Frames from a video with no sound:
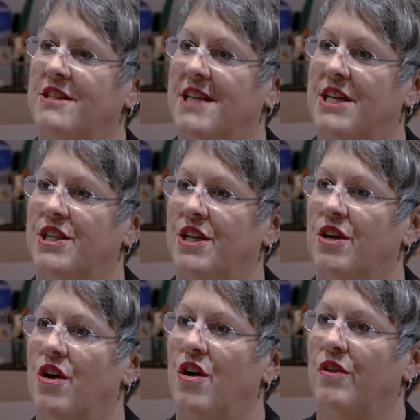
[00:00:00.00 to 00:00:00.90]
a
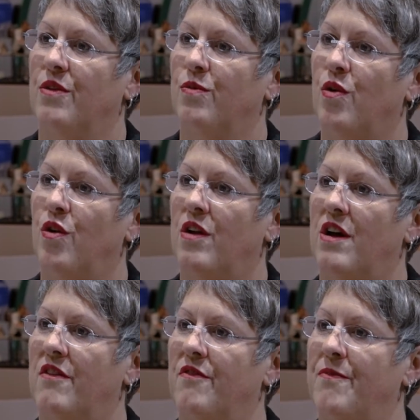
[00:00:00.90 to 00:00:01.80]
session on the role
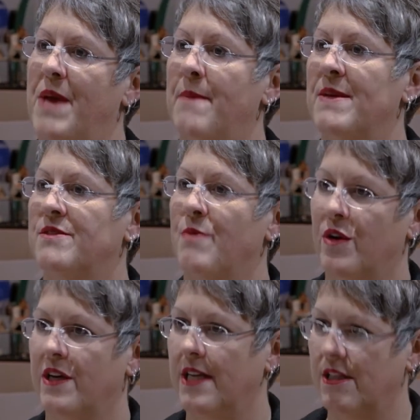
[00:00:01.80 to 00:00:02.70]
of payments
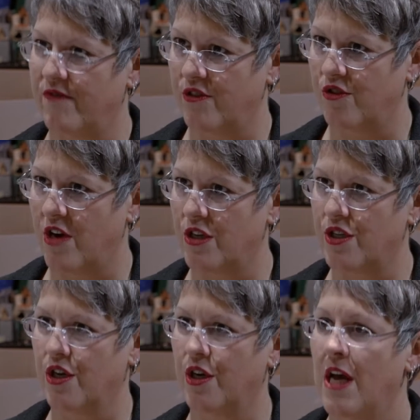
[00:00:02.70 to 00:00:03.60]
market
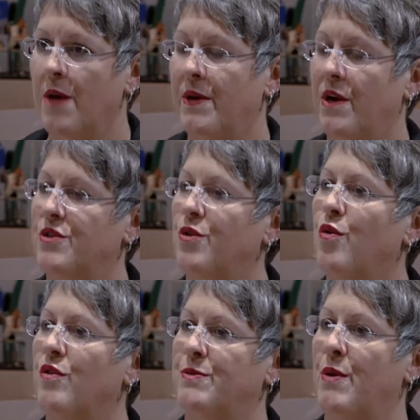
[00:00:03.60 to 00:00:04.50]
infrastructure, but also
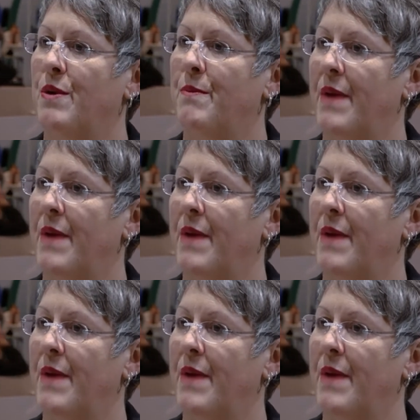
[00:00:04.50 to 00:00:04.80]
correspondent